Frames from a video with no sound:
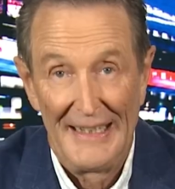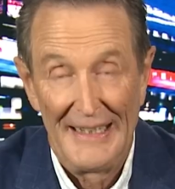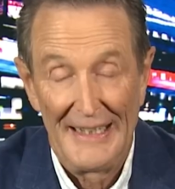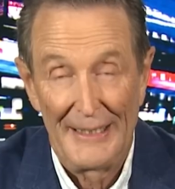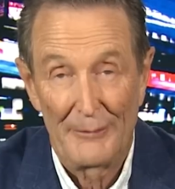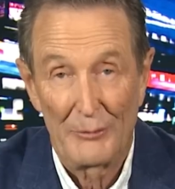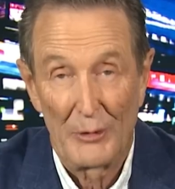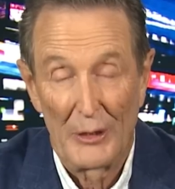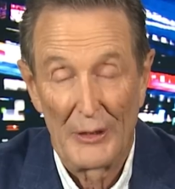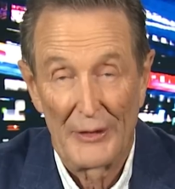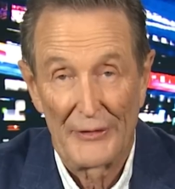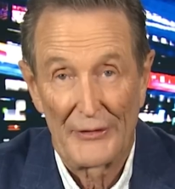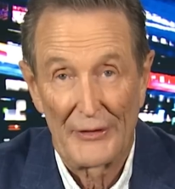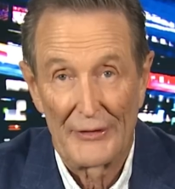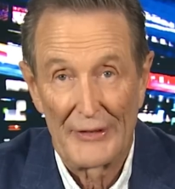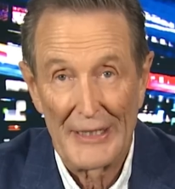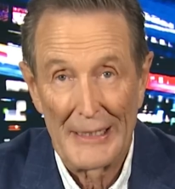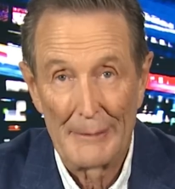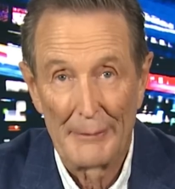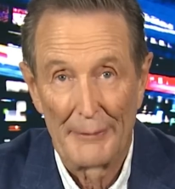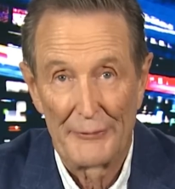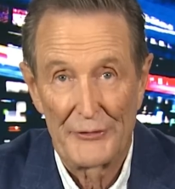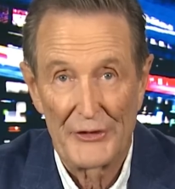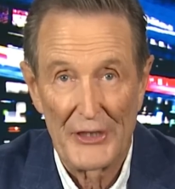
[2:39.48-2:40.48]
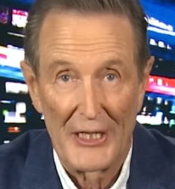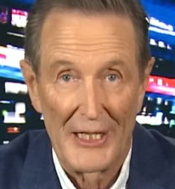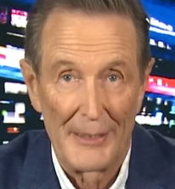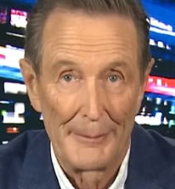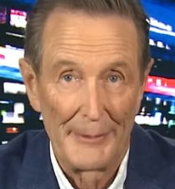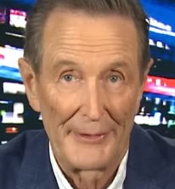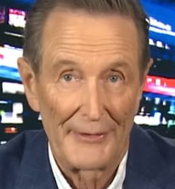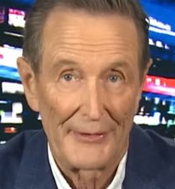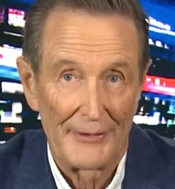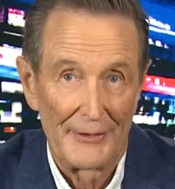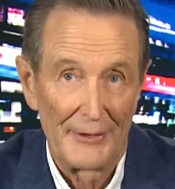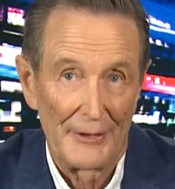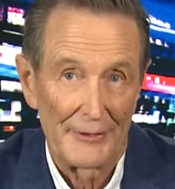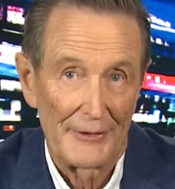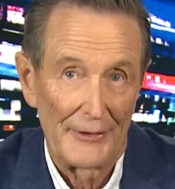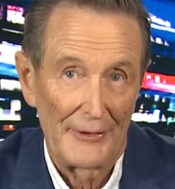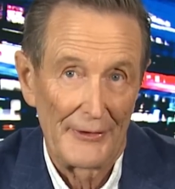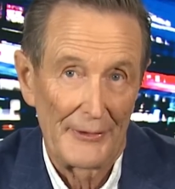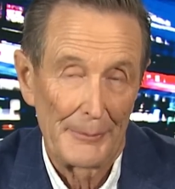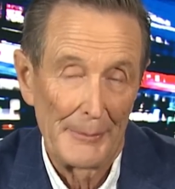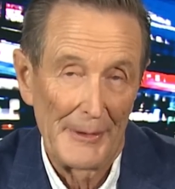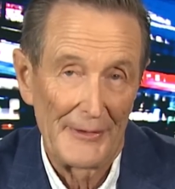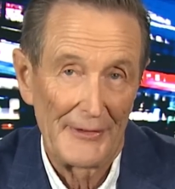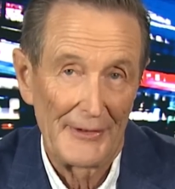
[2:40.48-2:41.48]
It was dumb of Chalmers not to
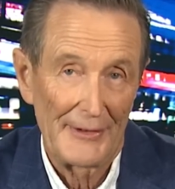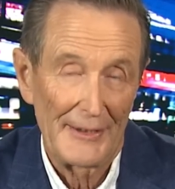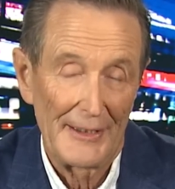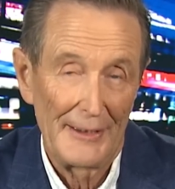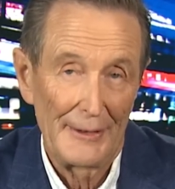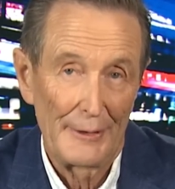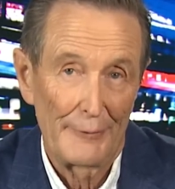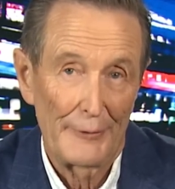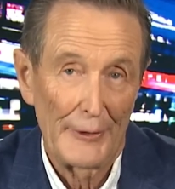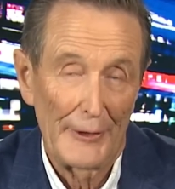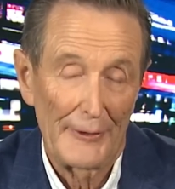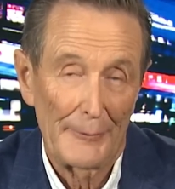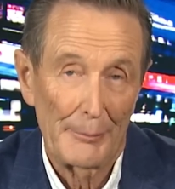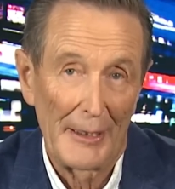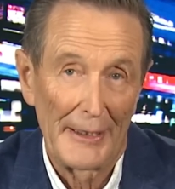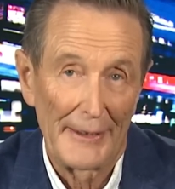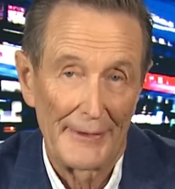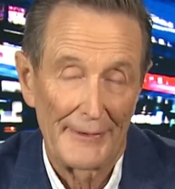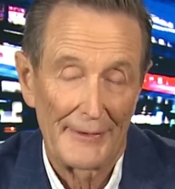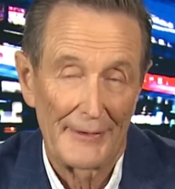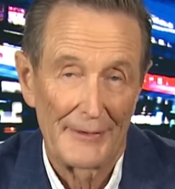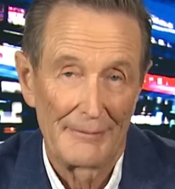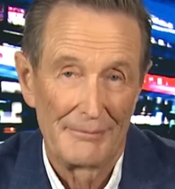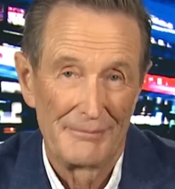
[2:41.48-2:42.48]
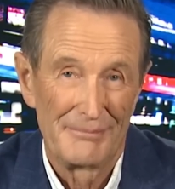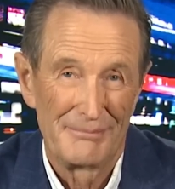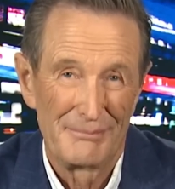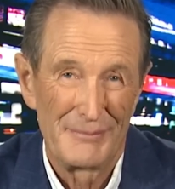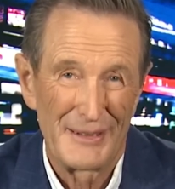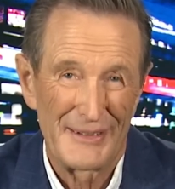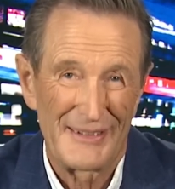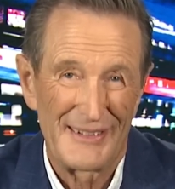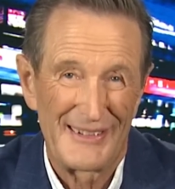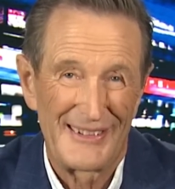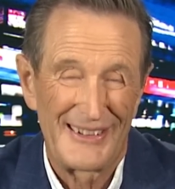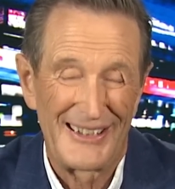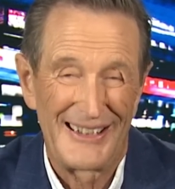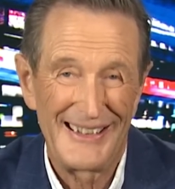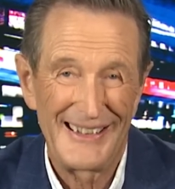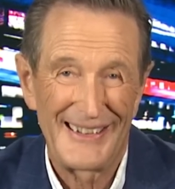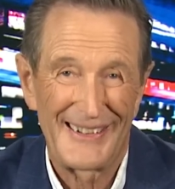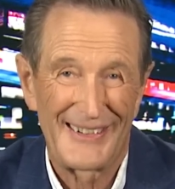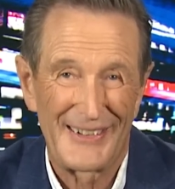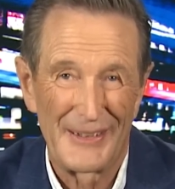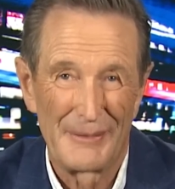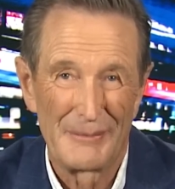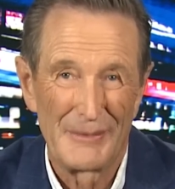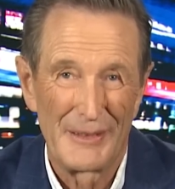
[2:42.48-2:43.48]
dismiss it in the first place, but
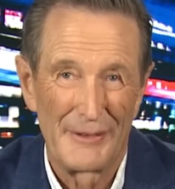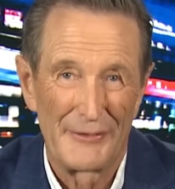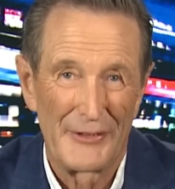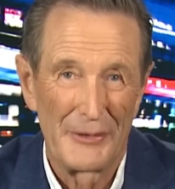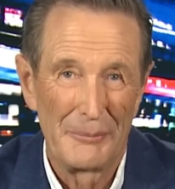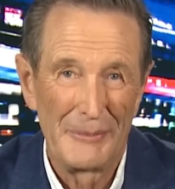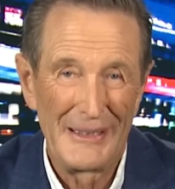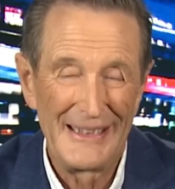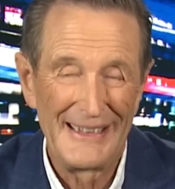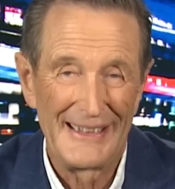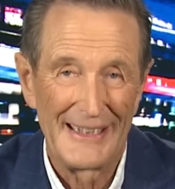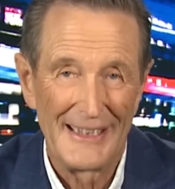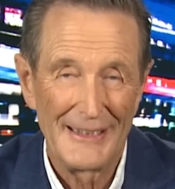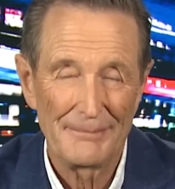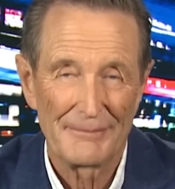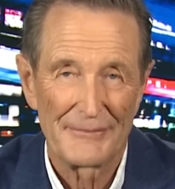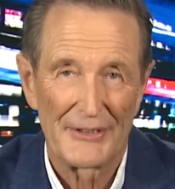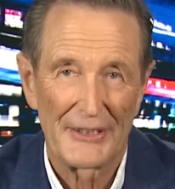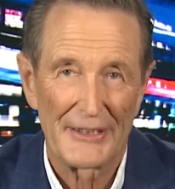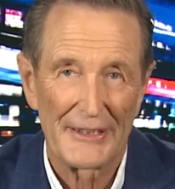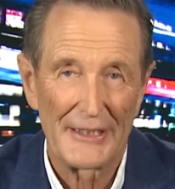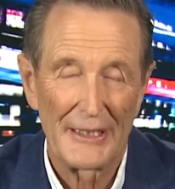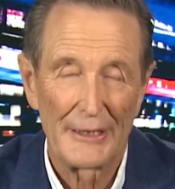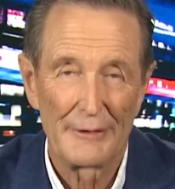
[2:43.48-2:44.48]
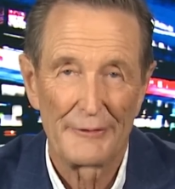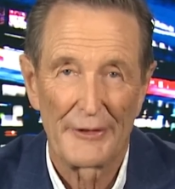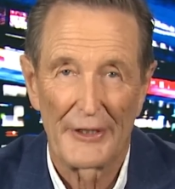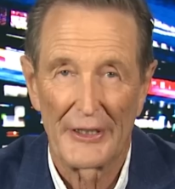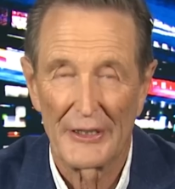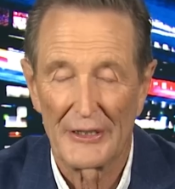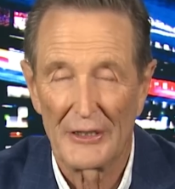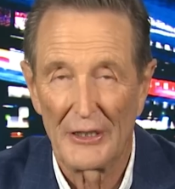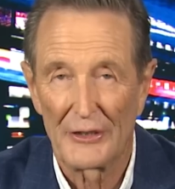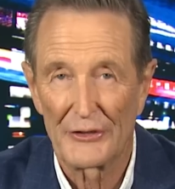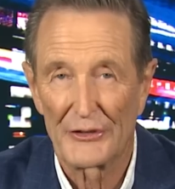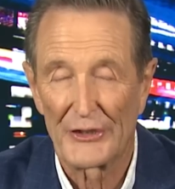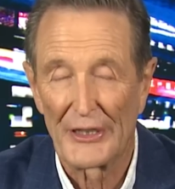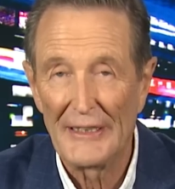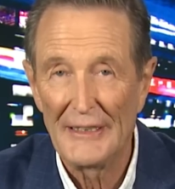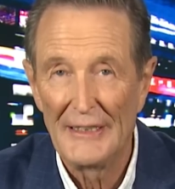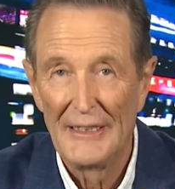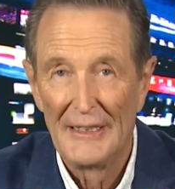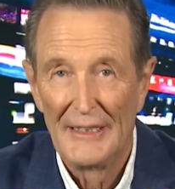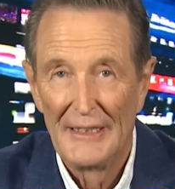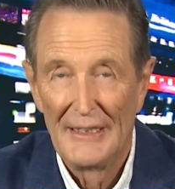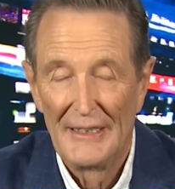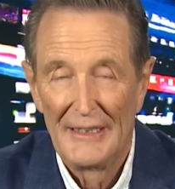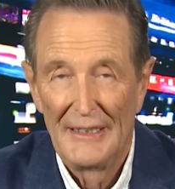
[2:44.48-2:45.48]
tiresome of the media to go for the gotcha
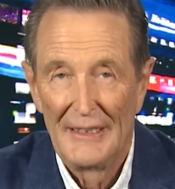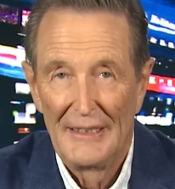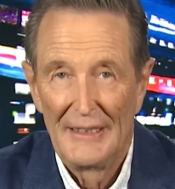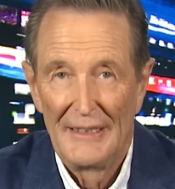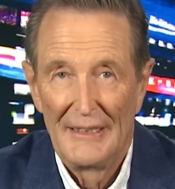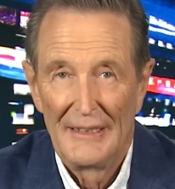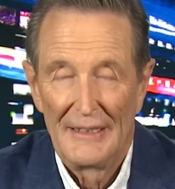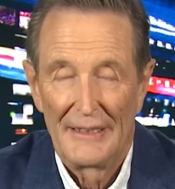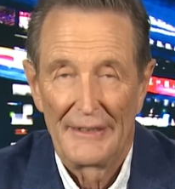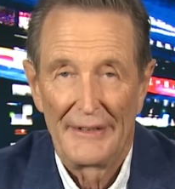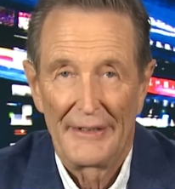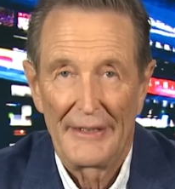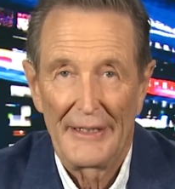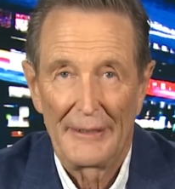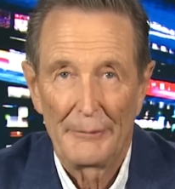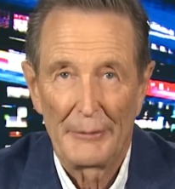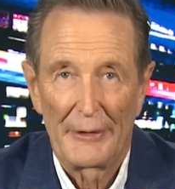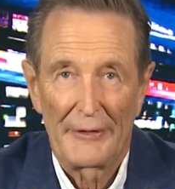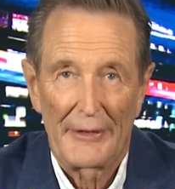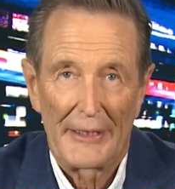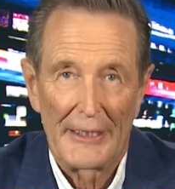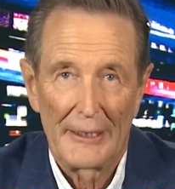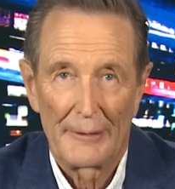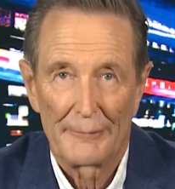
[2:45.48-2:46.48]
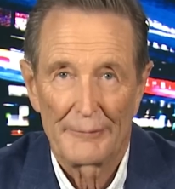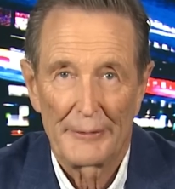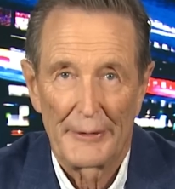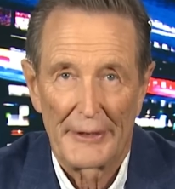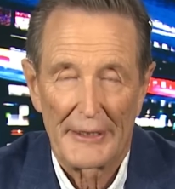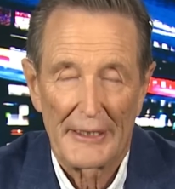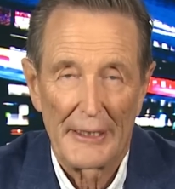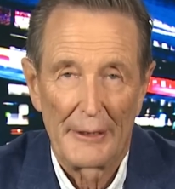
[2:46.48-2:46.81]
and then, with help from the